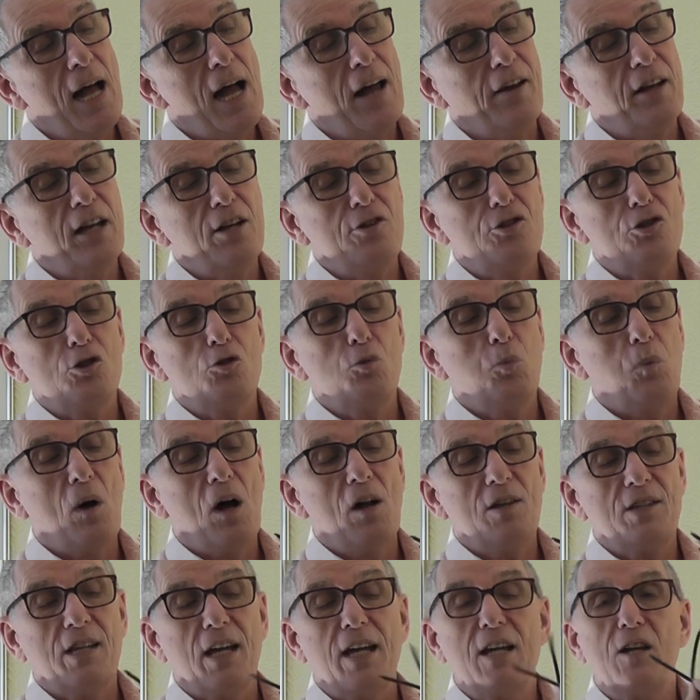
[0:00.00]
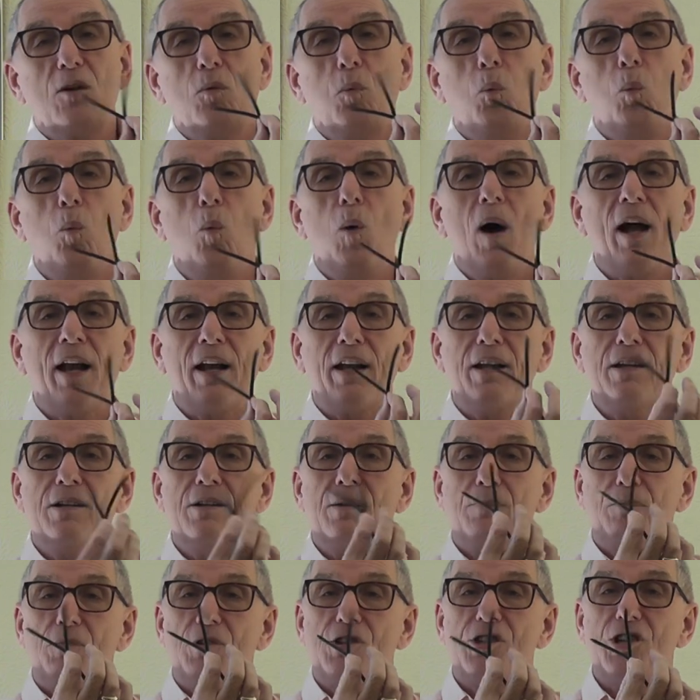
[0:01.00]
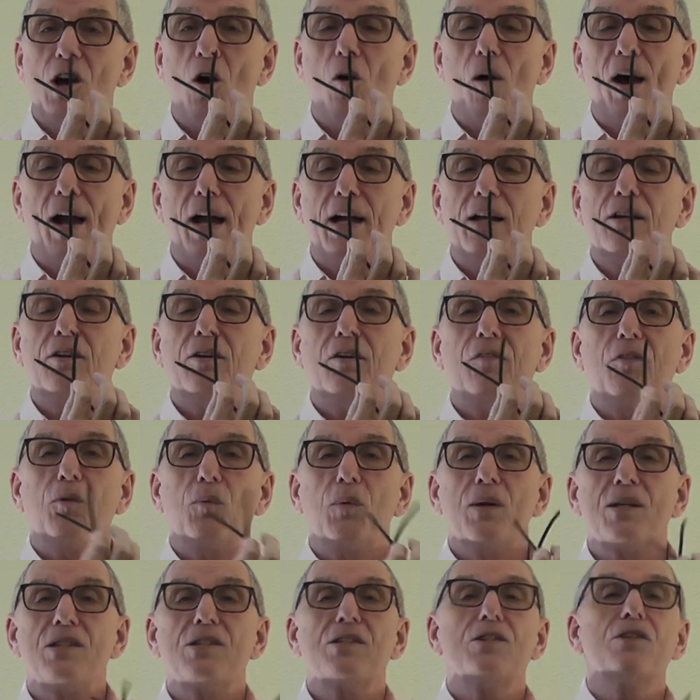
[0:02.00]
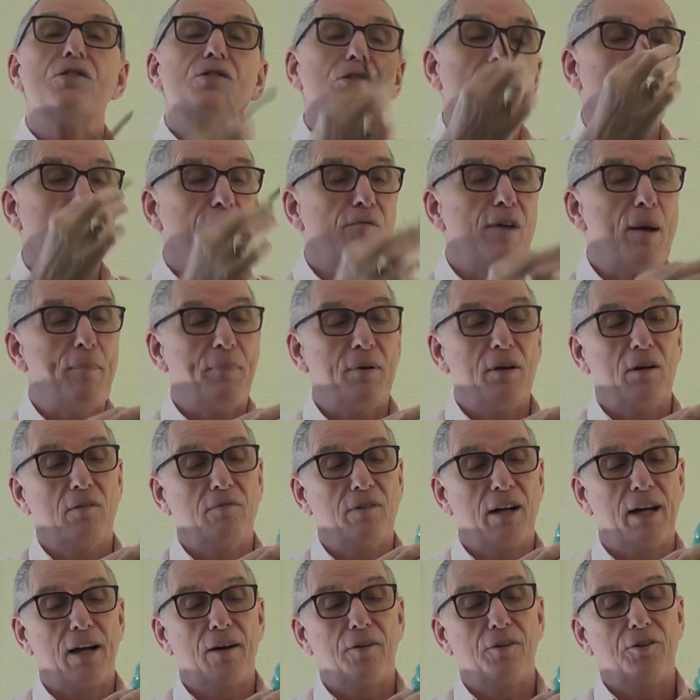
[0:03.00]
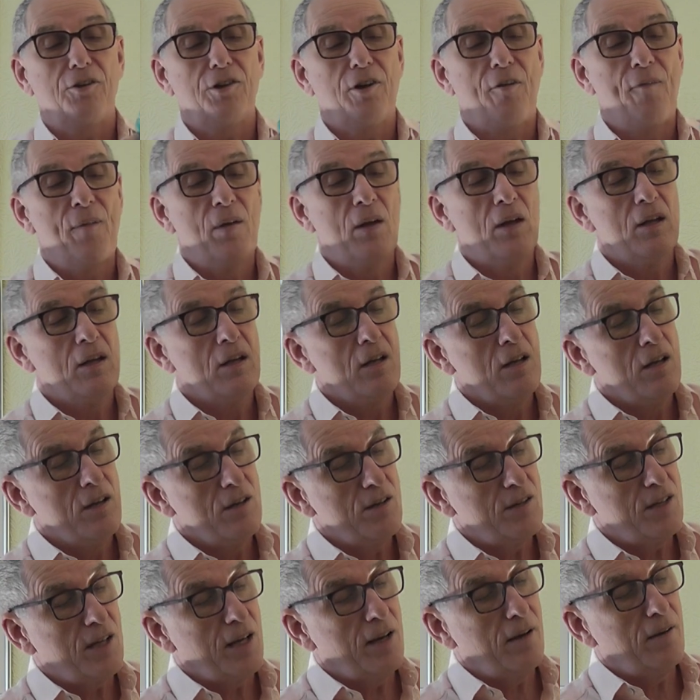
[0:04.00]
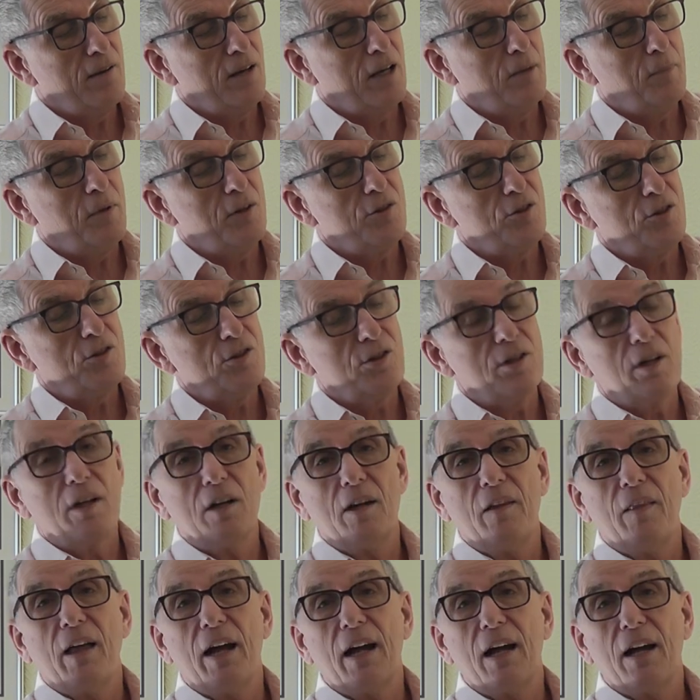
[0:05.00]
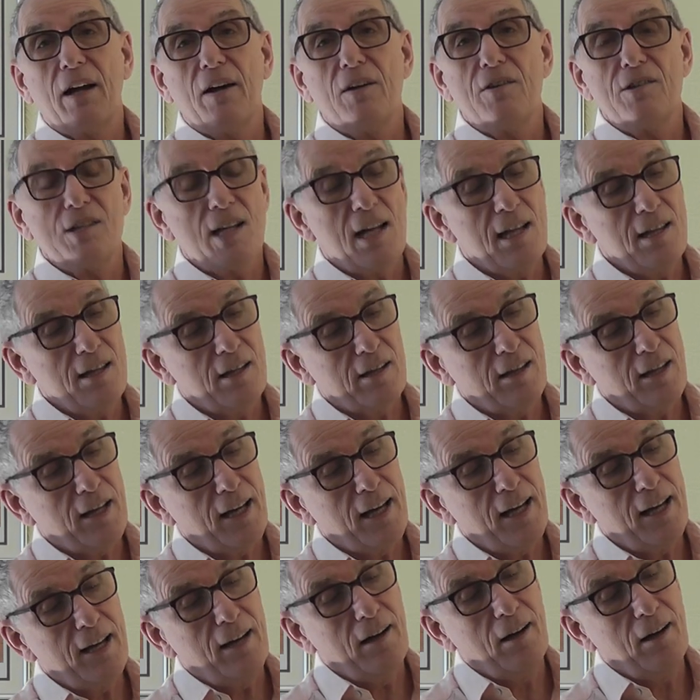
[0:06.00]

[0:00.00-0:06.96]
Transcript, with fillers: and then just I take one side of the whiskers and wrap it around. So that goes under there,